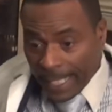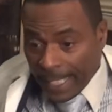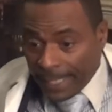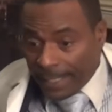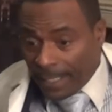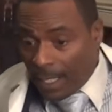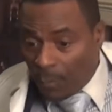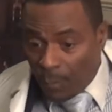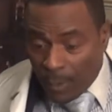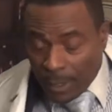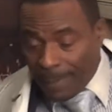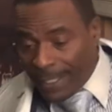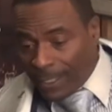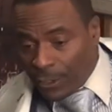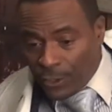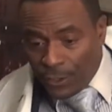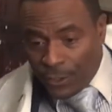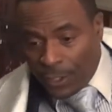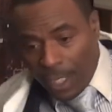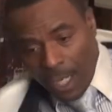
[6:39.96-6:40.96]
And what about
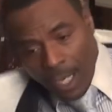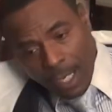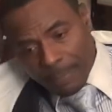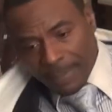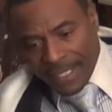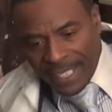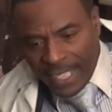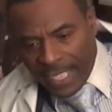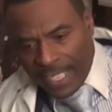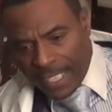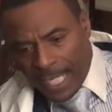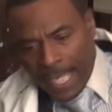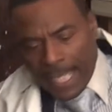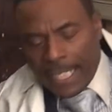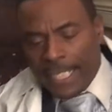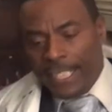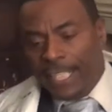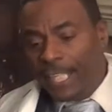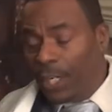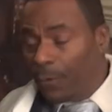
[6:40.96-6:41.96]

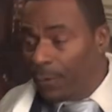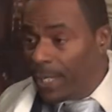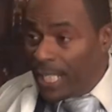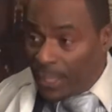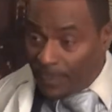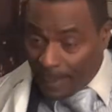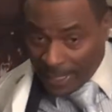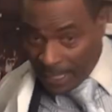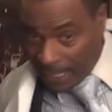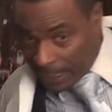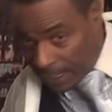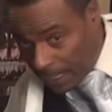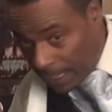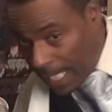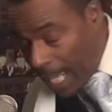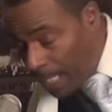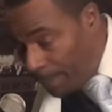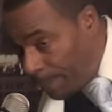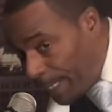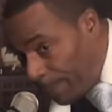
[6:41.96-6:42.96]
any degrees? Because a
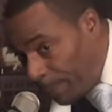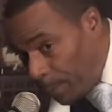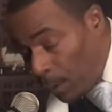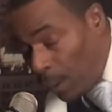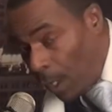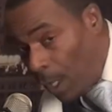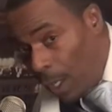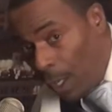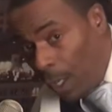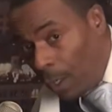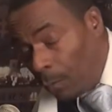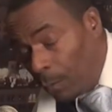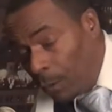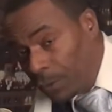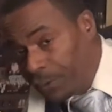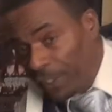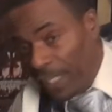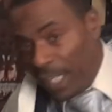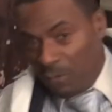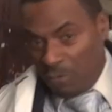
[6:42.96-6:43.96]
lot of people will
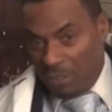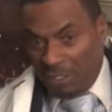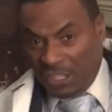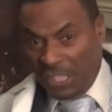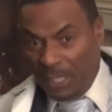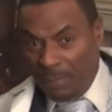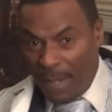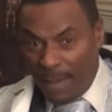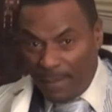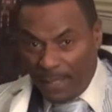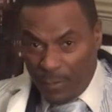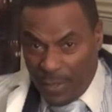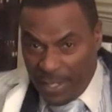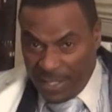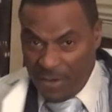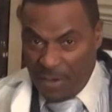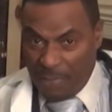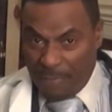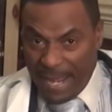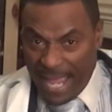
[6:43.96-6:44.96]
say, well, she probably
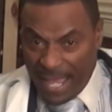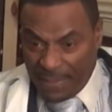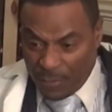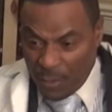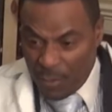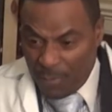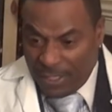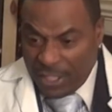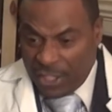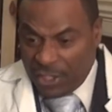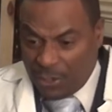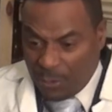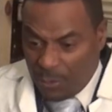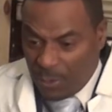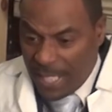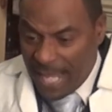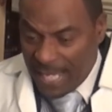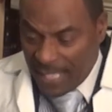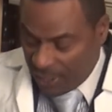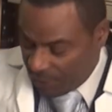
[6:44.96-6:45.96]
went in her bathroom and just threw
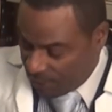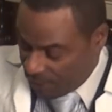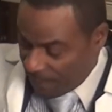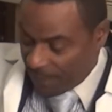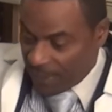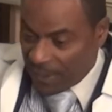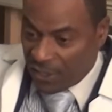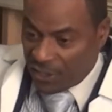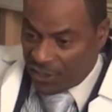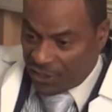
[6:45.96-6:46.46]
a lot of this stuff in the